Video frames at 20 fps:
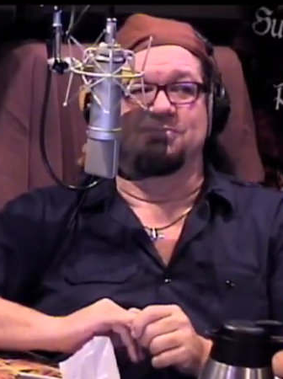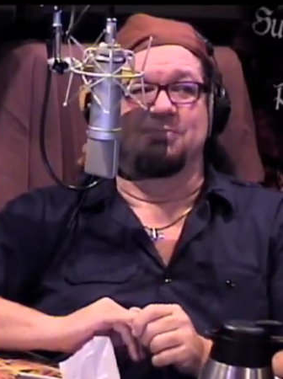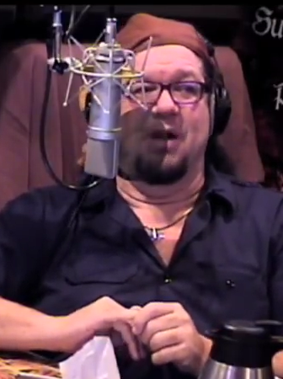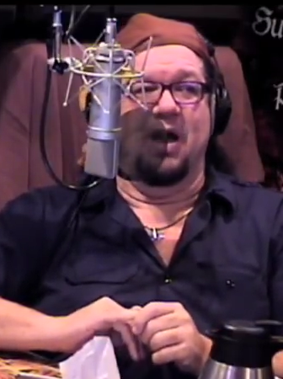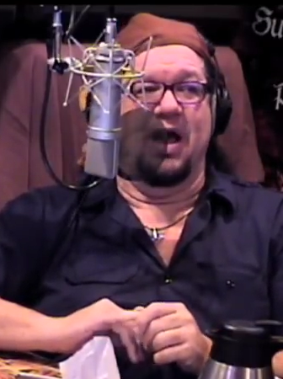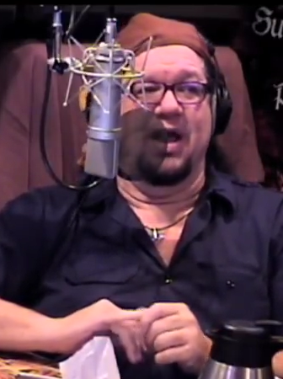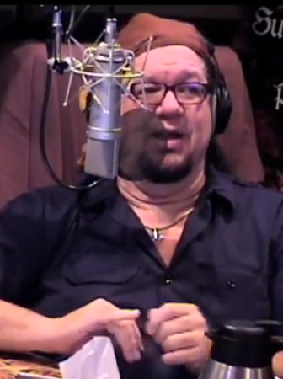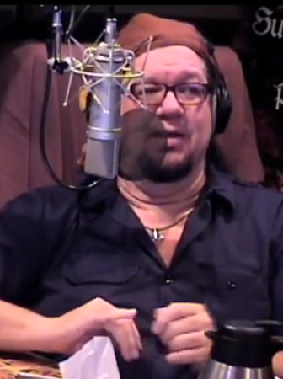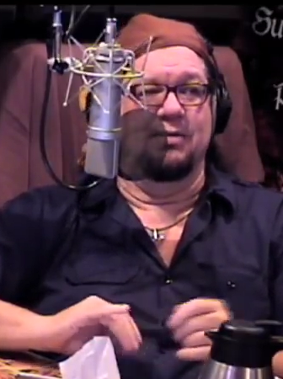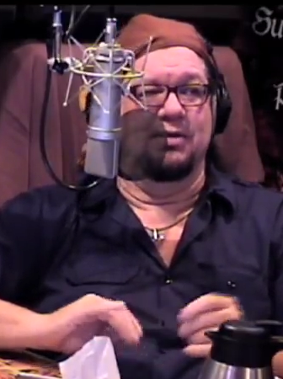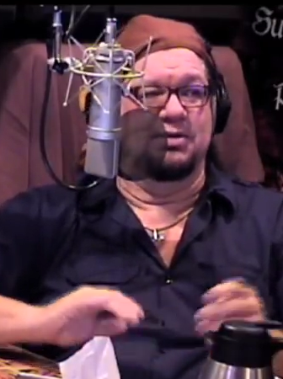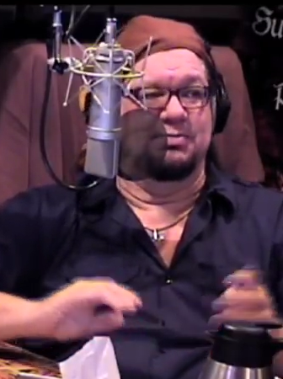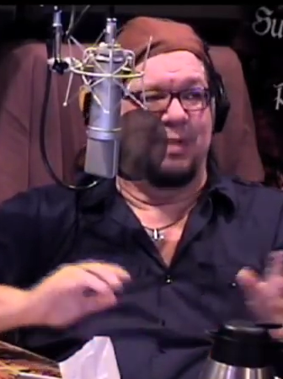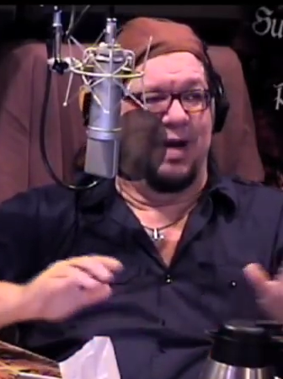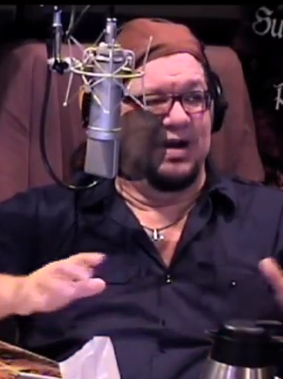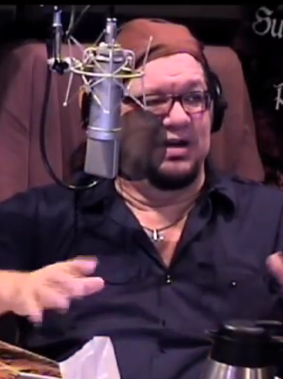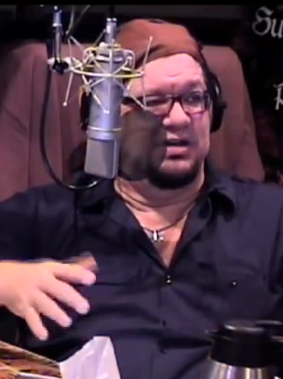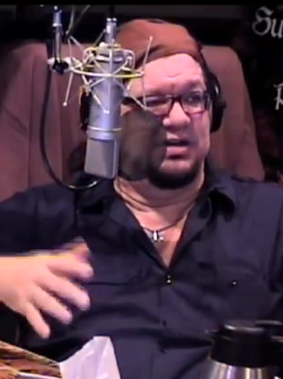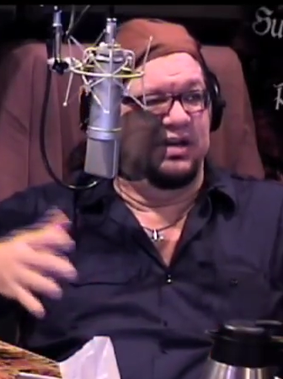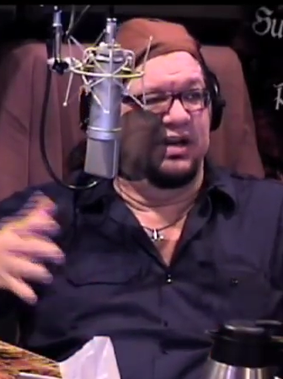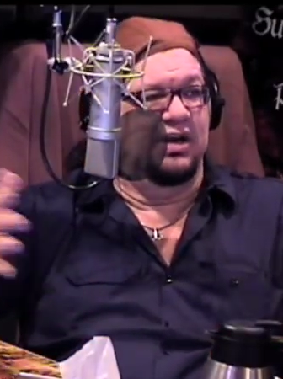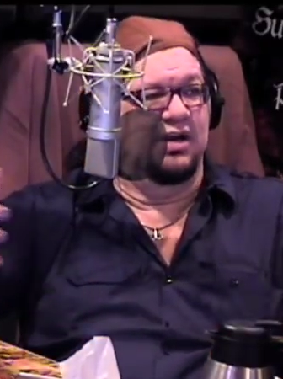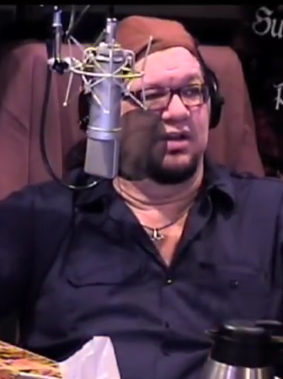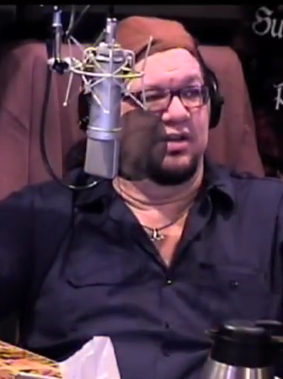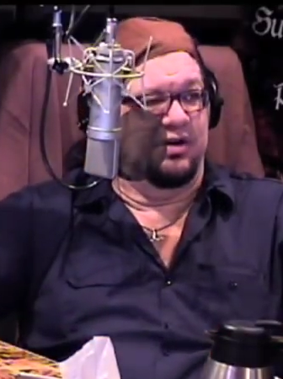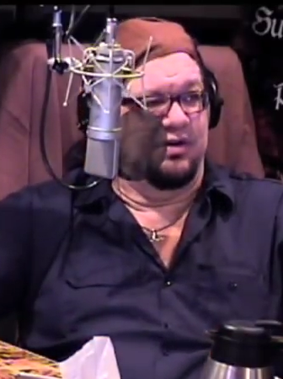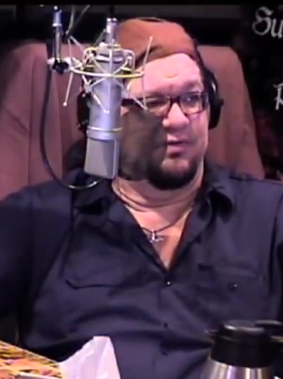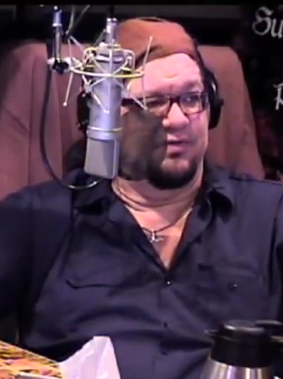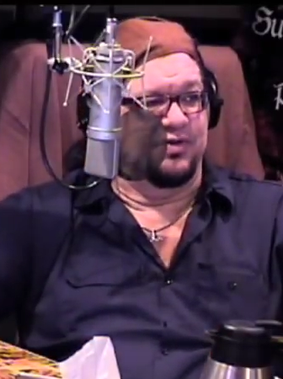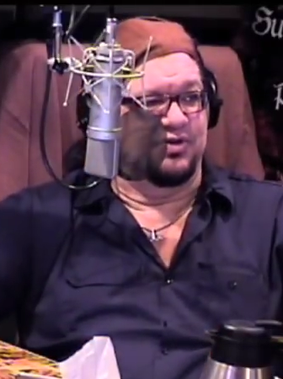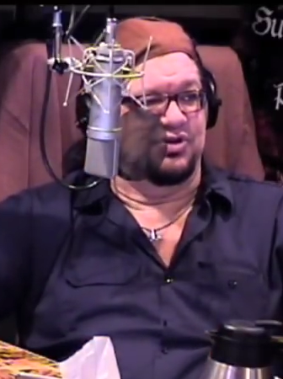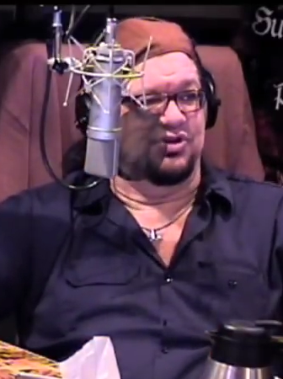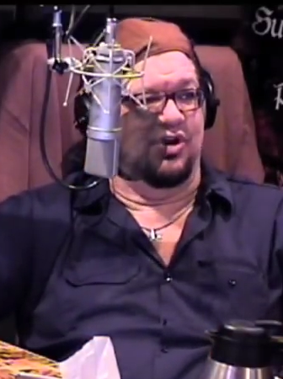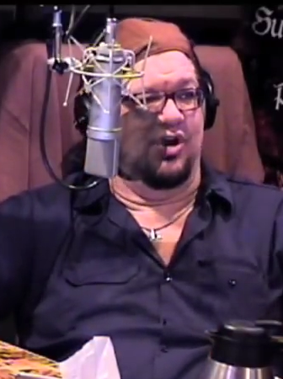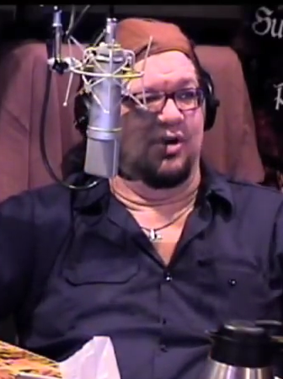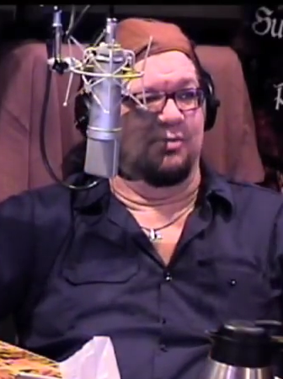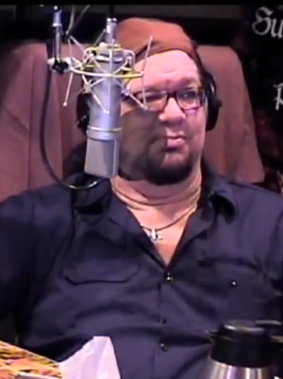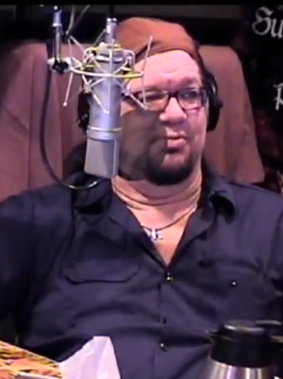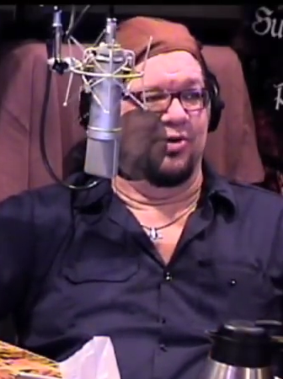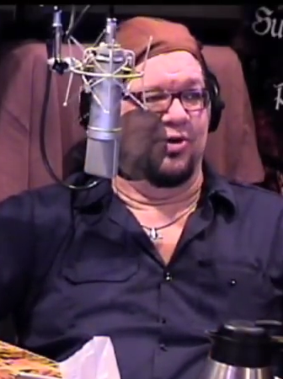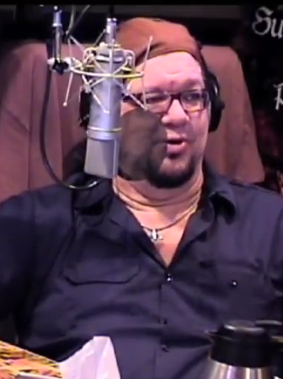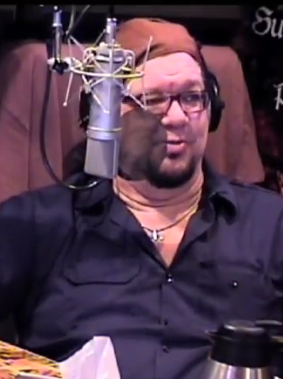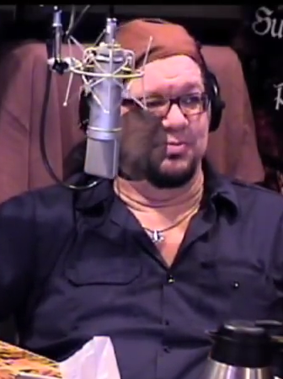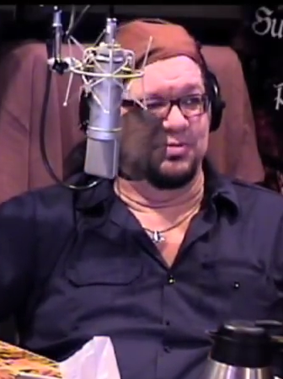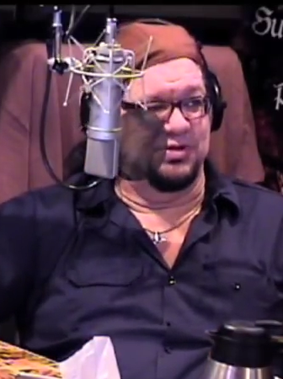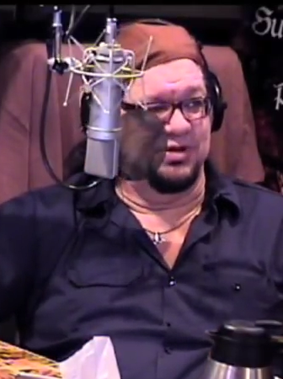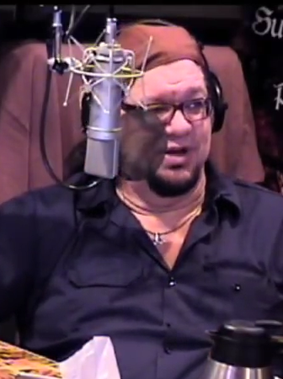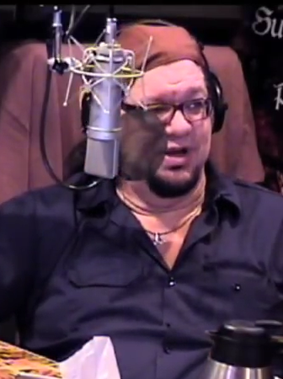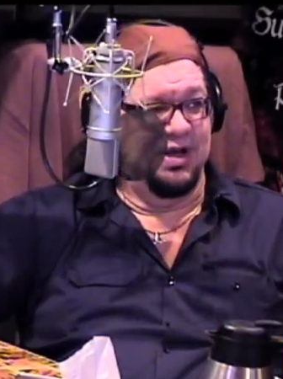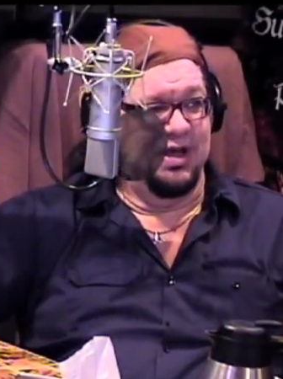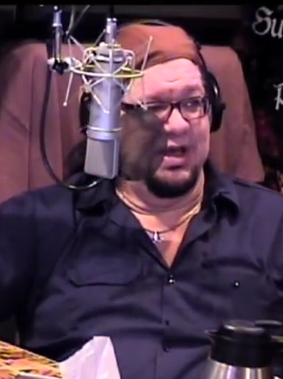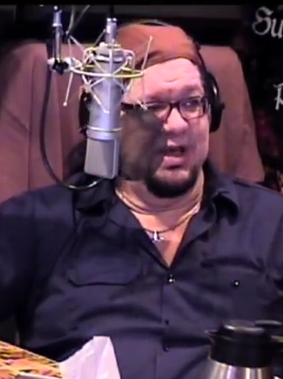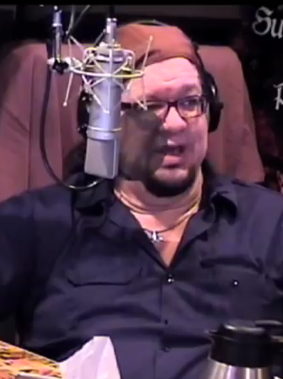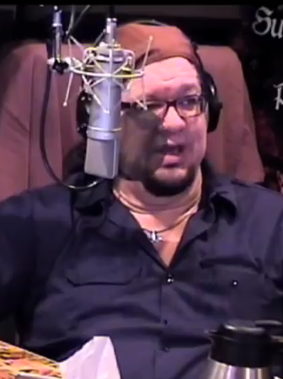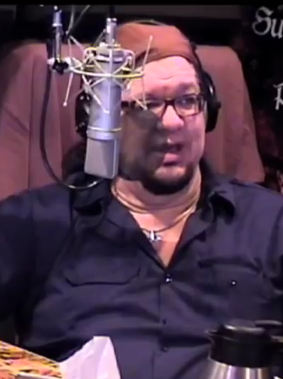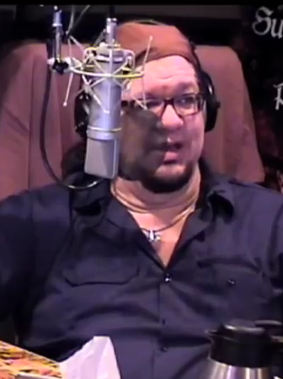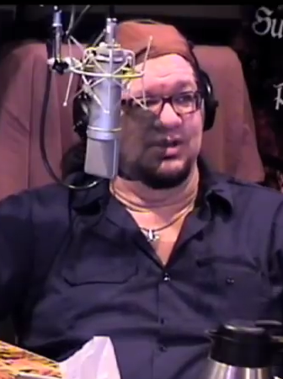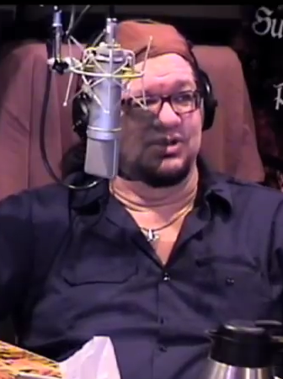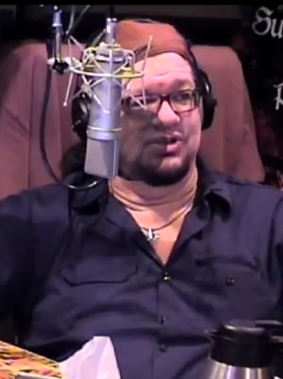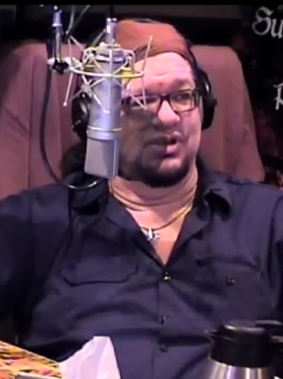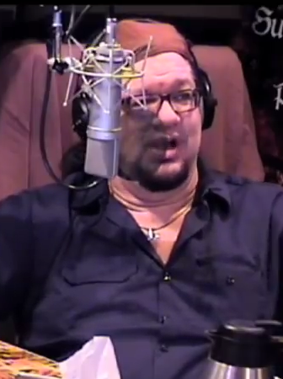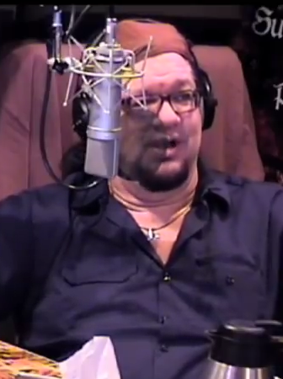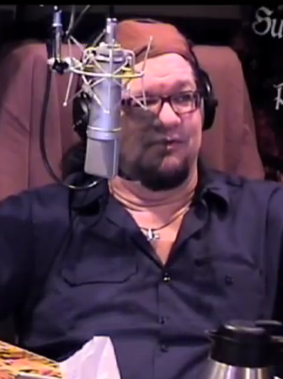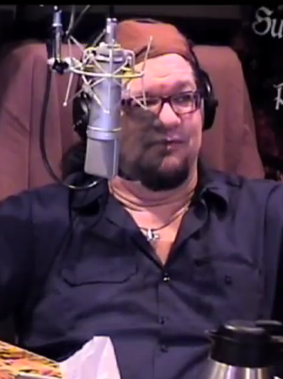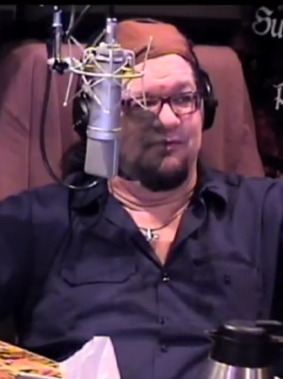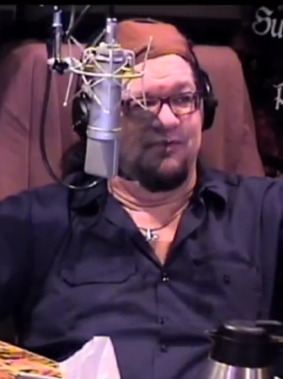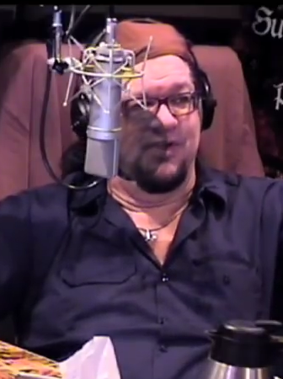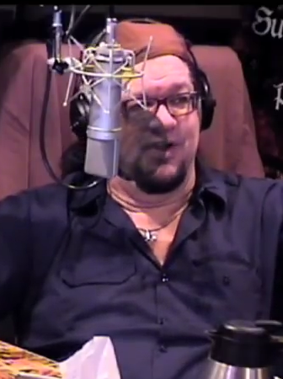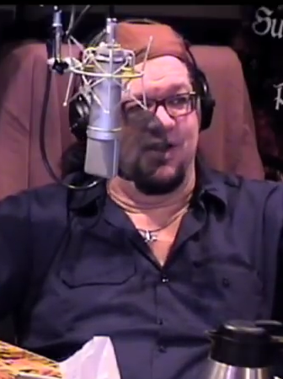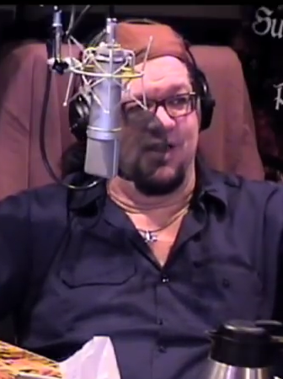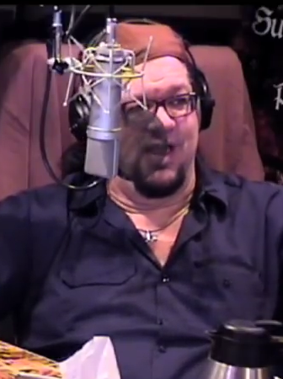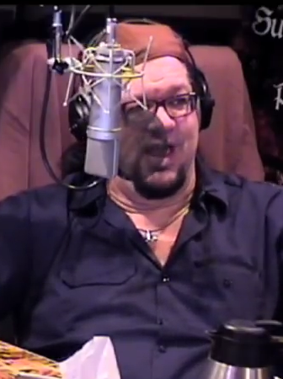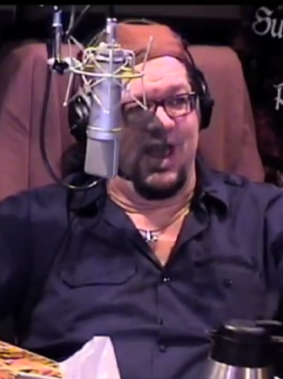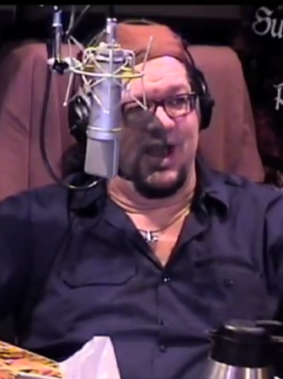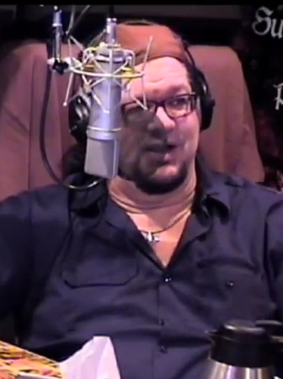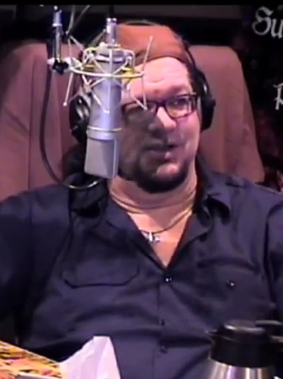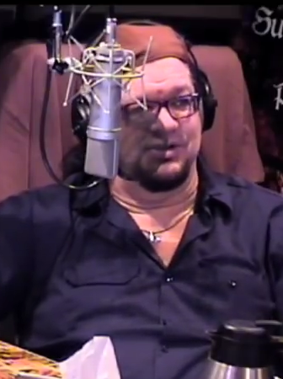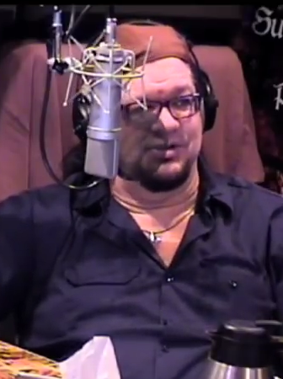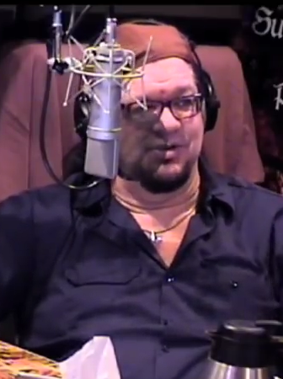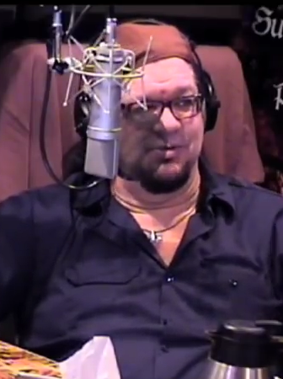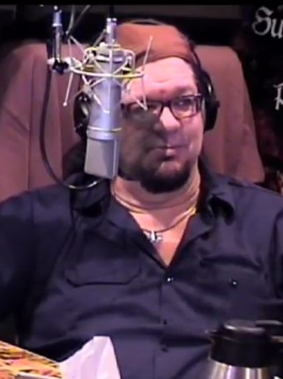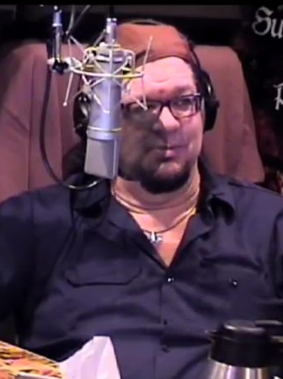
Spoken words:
my dealer for song poems, is Phil X.